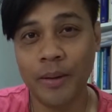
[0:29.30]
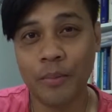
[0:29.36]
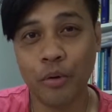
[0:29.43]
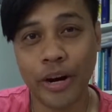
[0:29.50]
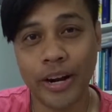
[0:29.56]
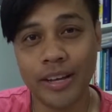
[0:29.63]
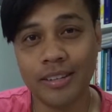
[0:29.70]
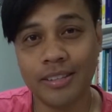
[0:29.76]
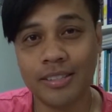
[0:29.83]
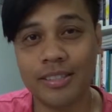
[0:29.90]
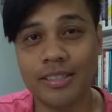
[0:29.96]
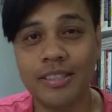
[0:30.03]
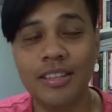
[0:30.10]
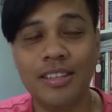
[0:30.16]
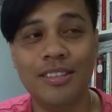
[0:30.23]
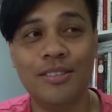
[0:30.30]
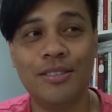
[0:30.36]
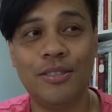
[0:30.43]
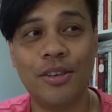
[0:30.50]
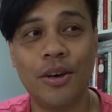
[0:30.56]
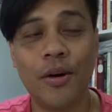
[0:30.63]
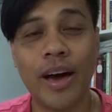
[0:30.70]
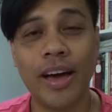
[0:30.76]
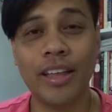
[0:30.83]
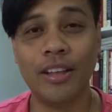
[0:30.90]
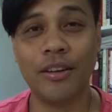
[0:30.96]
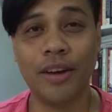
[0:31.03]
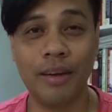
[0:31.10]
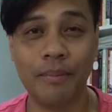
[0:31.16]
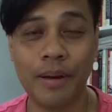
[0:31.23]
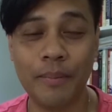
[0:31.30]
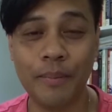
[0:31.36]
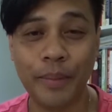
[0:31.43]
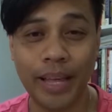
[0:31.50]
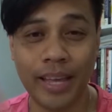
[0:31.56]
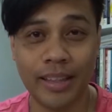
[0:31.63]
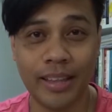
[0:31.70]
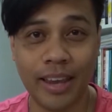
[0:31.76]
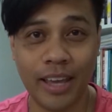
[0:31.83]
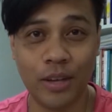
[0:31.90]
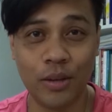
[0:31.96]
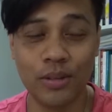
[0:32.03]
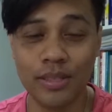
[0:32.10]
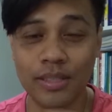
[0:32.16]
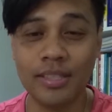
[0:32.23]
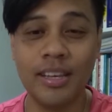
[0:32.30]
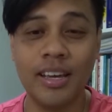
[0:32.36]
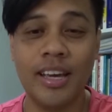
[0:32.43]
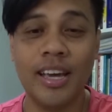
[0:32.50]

products so I can create my blend that I use.